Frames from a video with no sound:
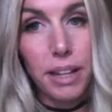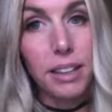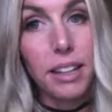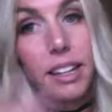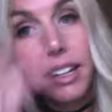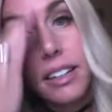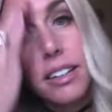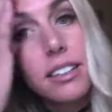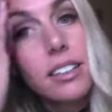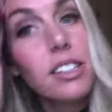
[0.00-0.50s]

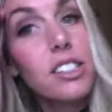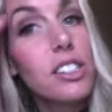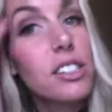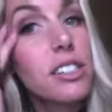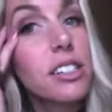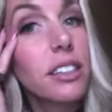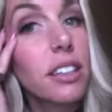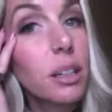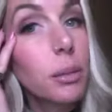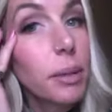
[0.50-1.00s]
lid just
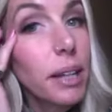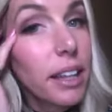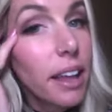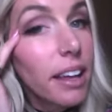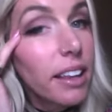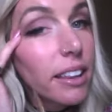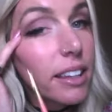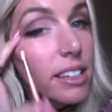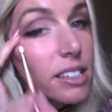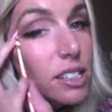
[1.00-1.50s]
a little bit
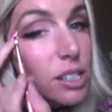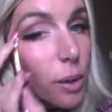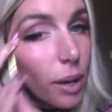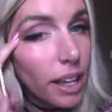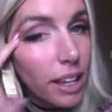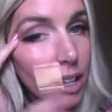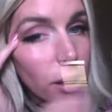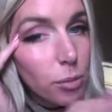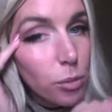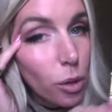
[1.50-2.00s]
like this so I can
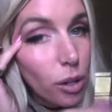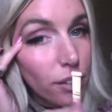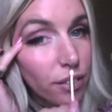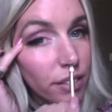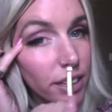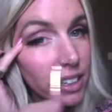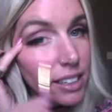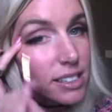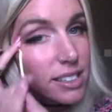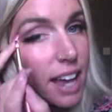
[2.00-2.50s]
get more of an
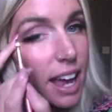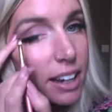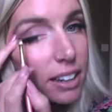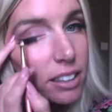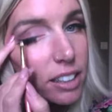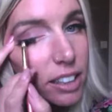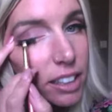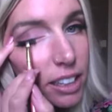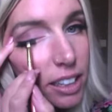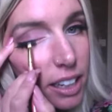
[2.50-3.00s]
exact
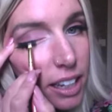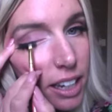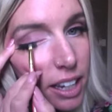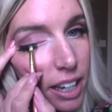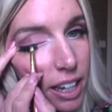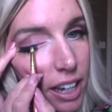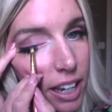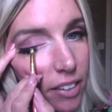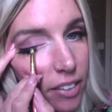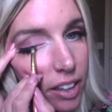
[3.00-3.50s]
look,
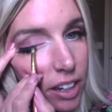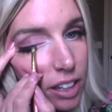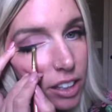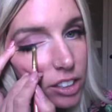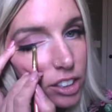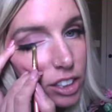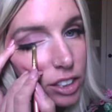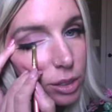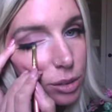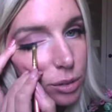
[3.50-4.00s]
and then I'll
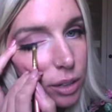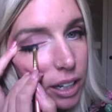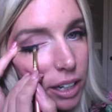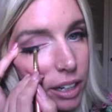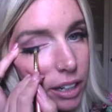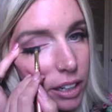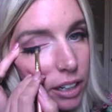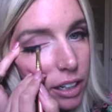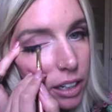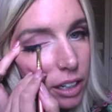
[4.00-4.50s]
just
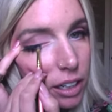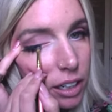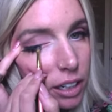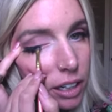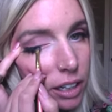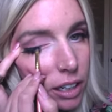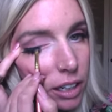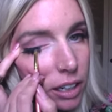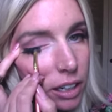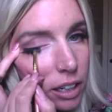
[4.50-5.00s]
run
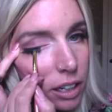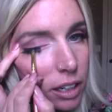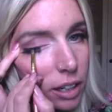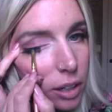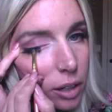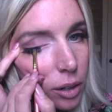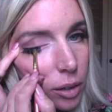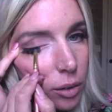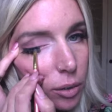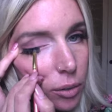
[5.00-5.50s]

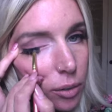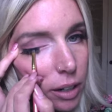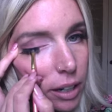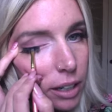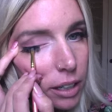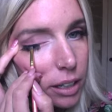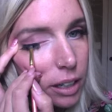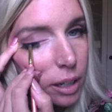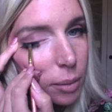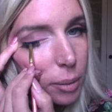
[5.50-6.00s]
right
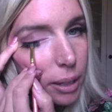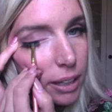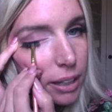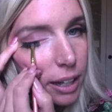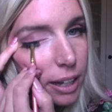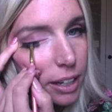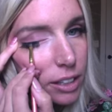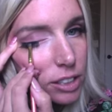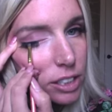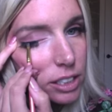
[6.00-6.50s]
along my
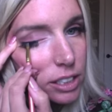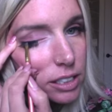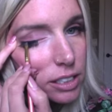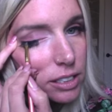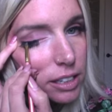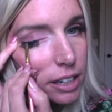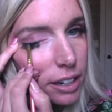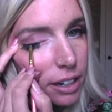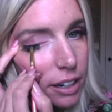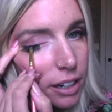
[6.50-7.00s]
lashes
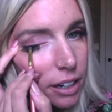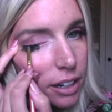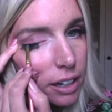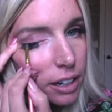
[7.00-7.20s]
there.